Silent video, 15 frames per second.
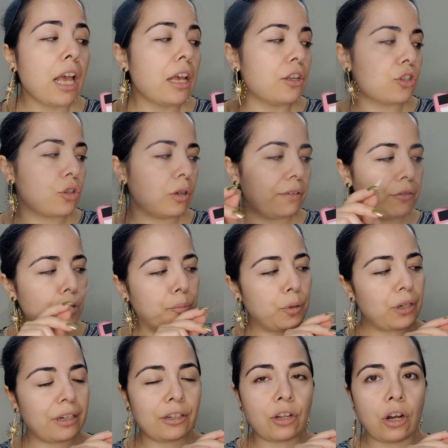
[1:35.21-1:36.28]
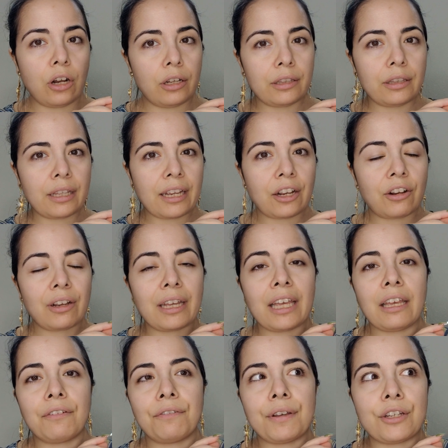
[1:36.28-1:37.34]
so if you put it on there,
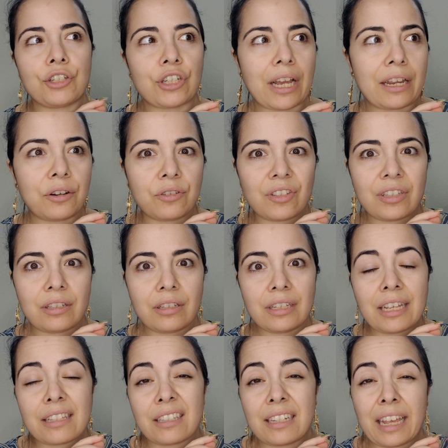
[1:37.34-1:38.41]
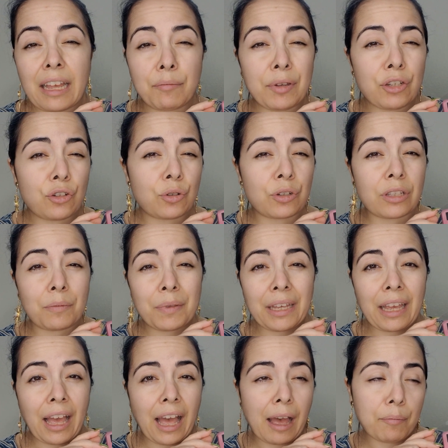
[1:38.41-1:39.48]
if a shadow gets damaged or something
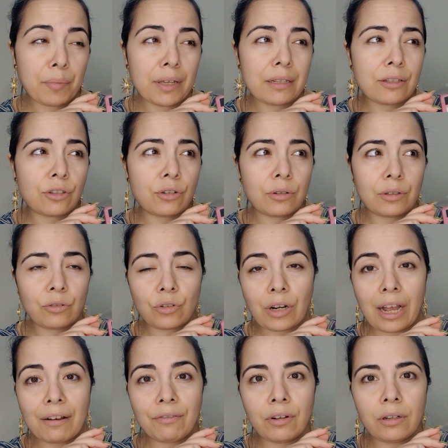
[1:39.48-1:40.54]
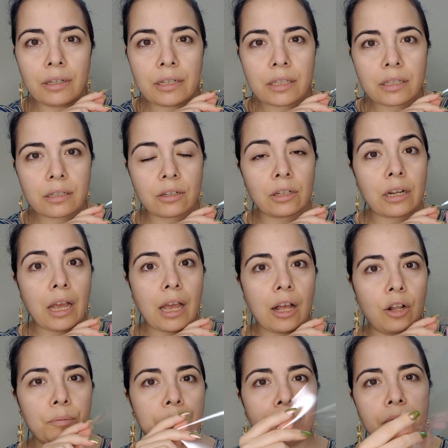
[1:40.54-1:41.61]
happens during travel, it's gonna help